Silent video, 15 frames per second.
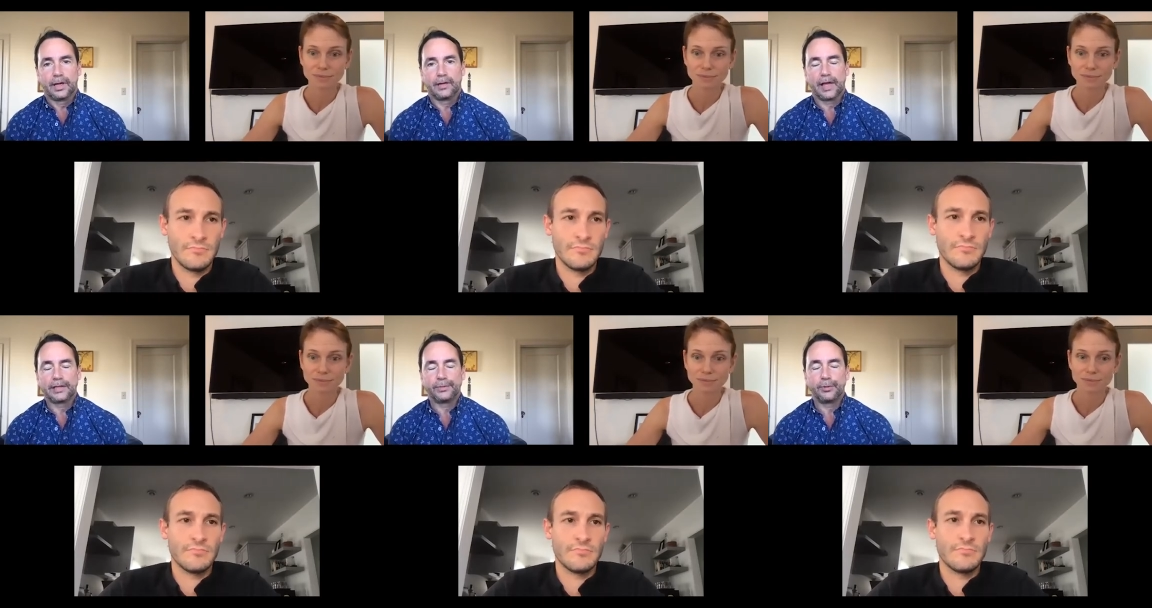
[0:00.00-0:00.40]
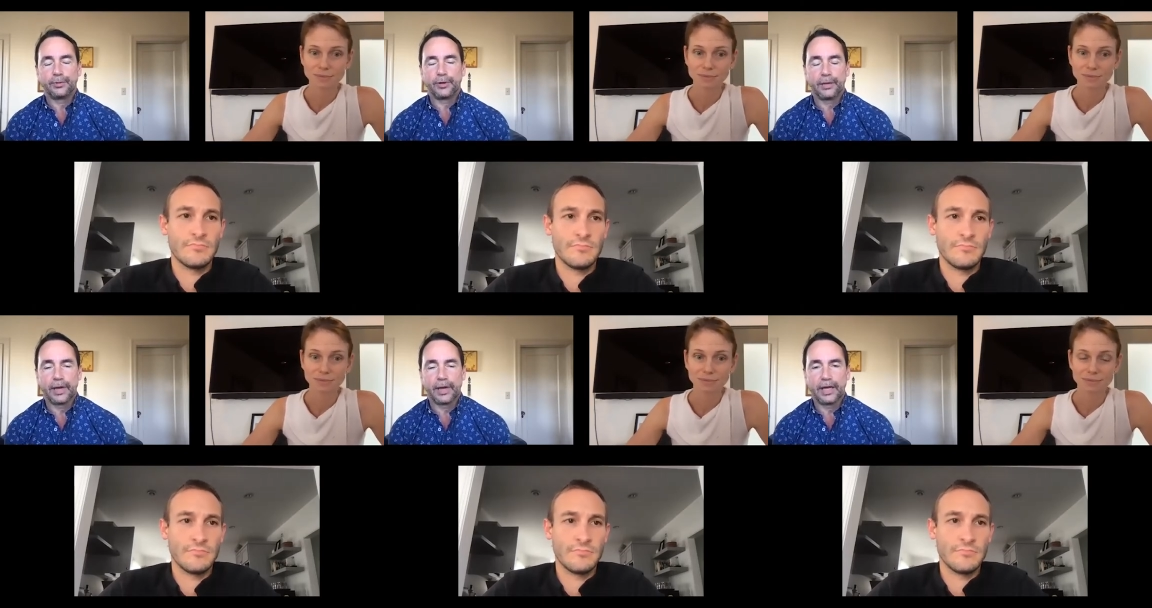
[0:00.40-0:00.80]
Speaker 1: That's
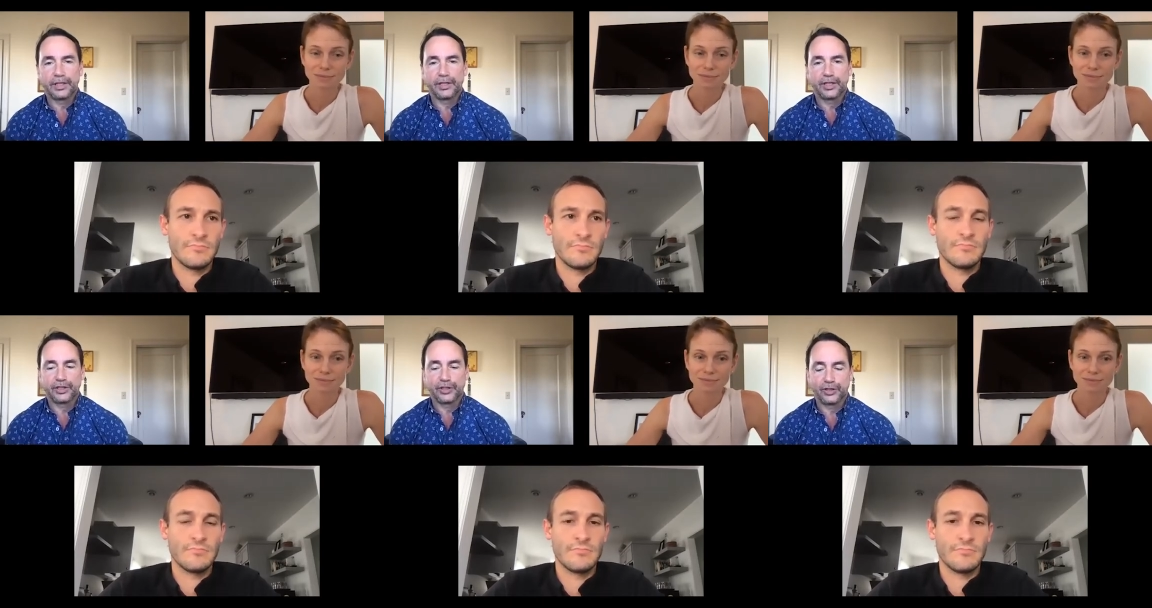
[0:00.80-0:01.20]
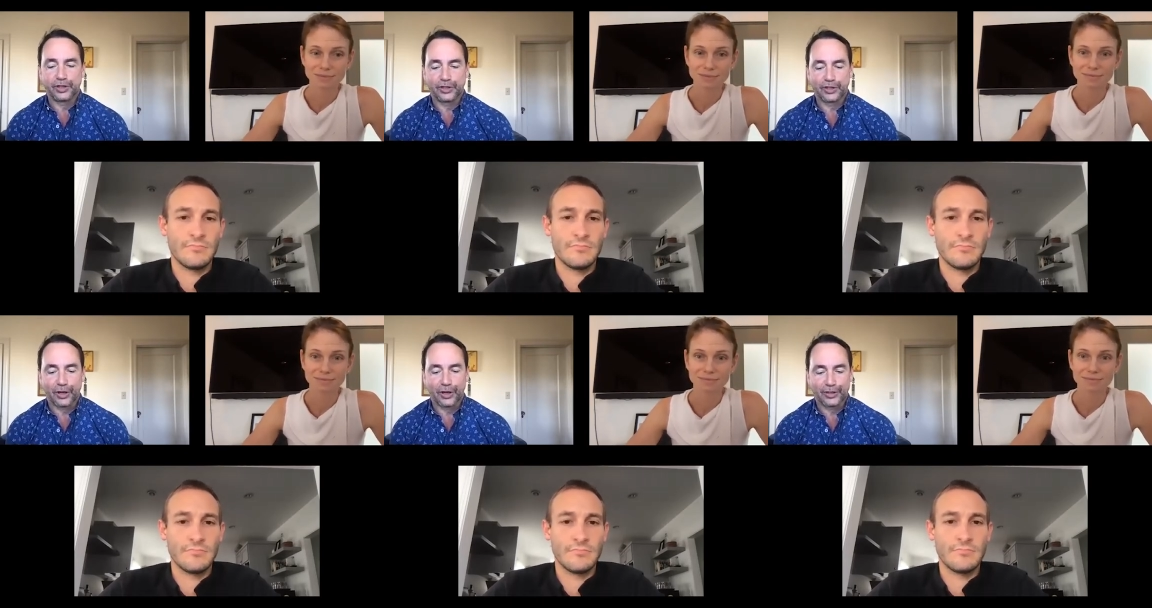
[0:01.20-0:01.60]
pretty amazing that you
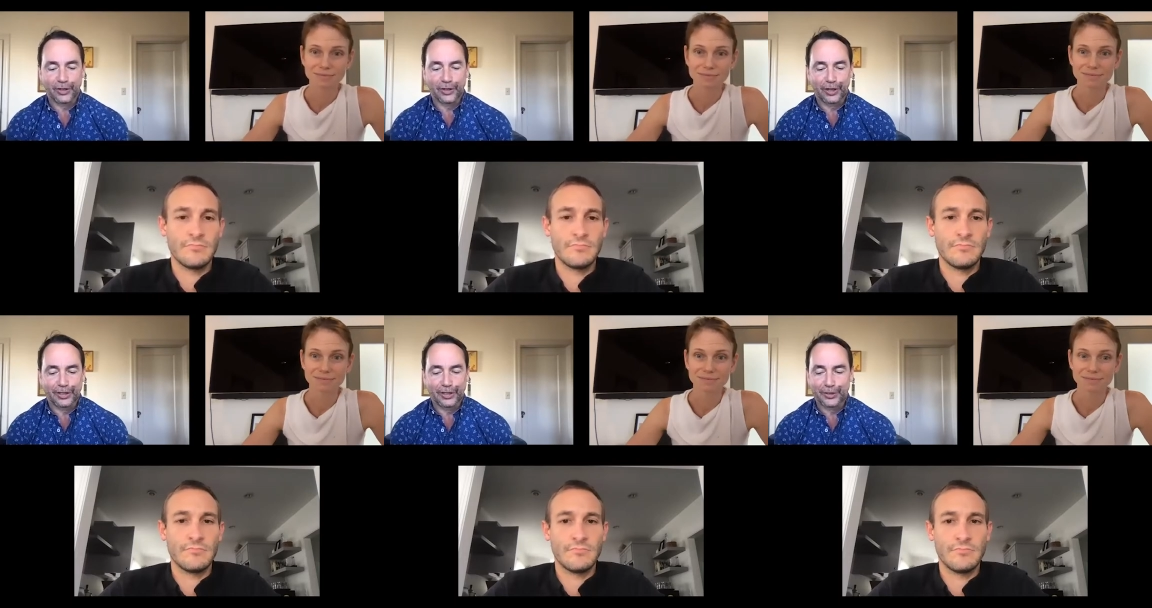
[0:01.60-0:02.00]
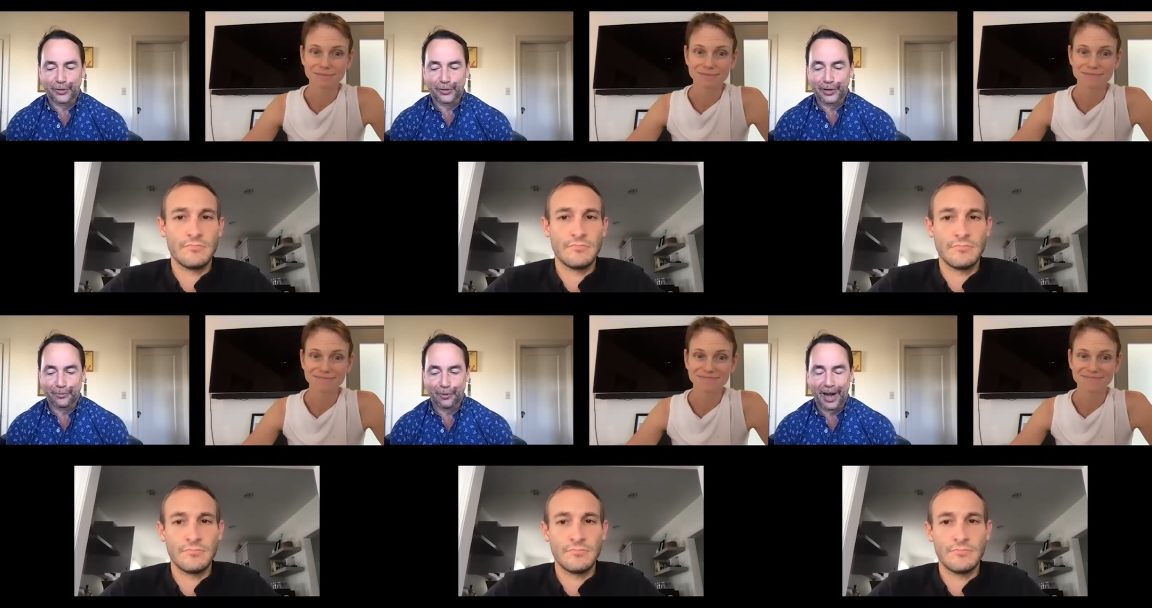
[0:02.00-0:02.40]
just started just
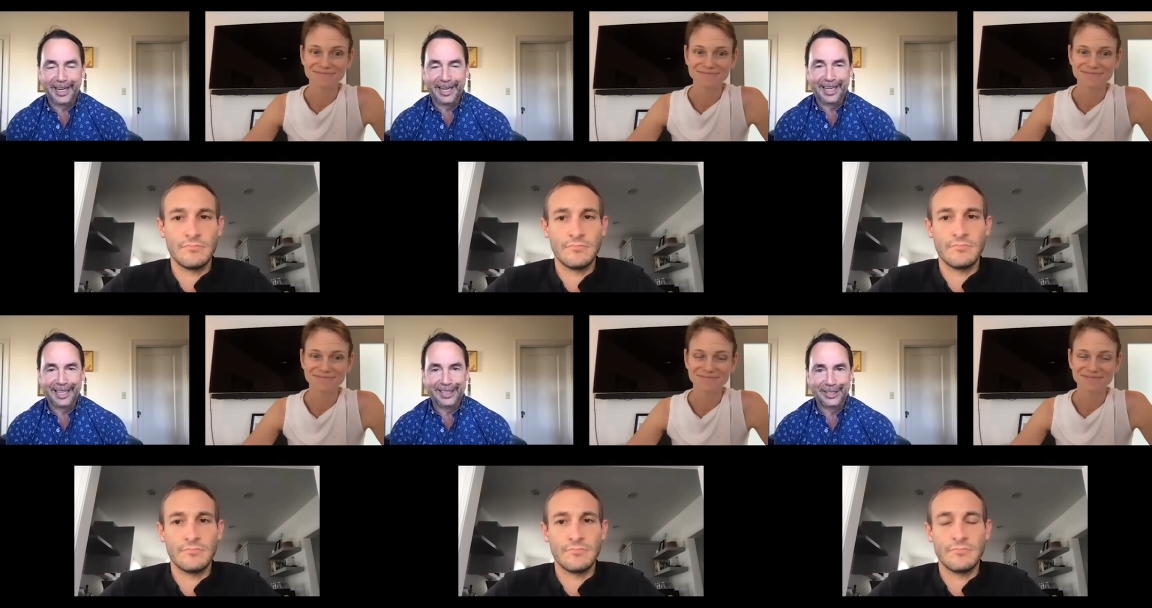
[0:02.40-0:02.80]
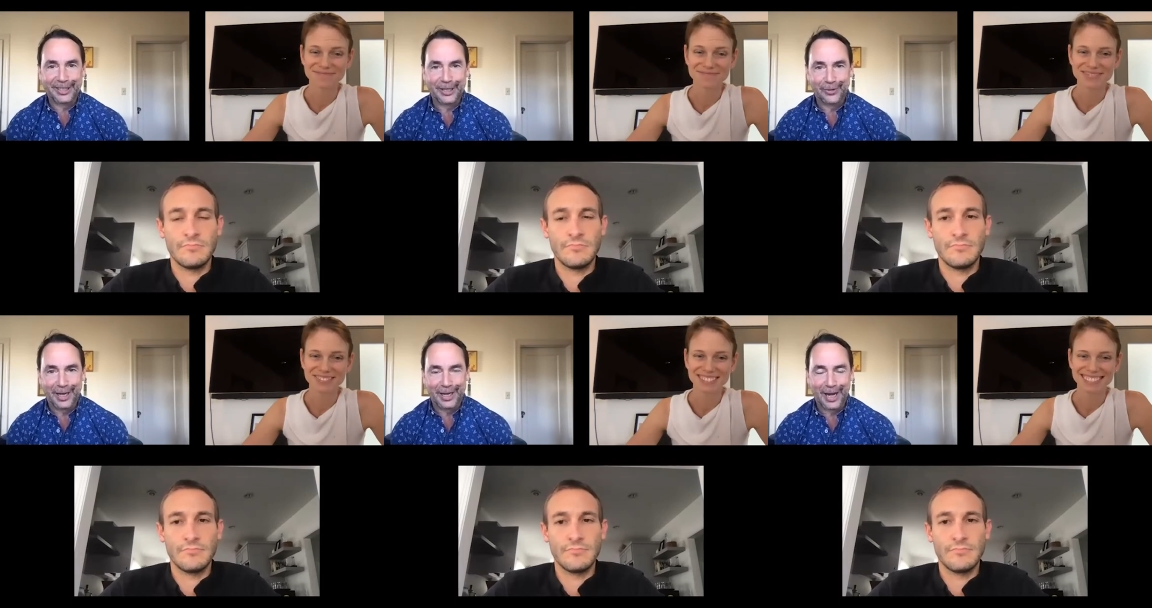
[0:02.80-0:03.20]
going right
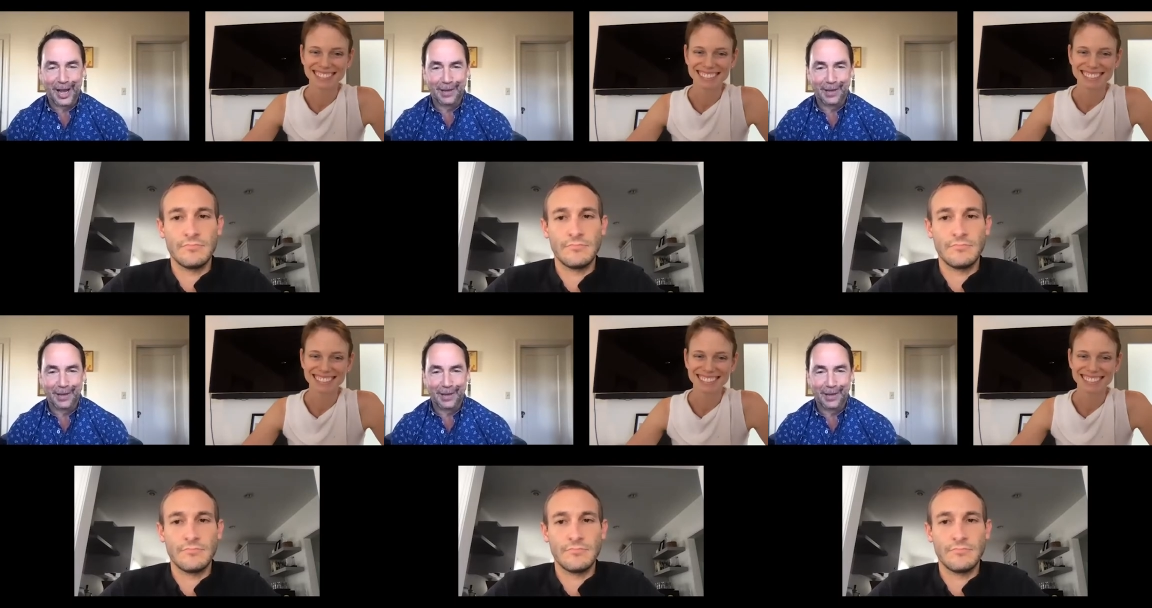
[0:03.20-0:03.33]
into it.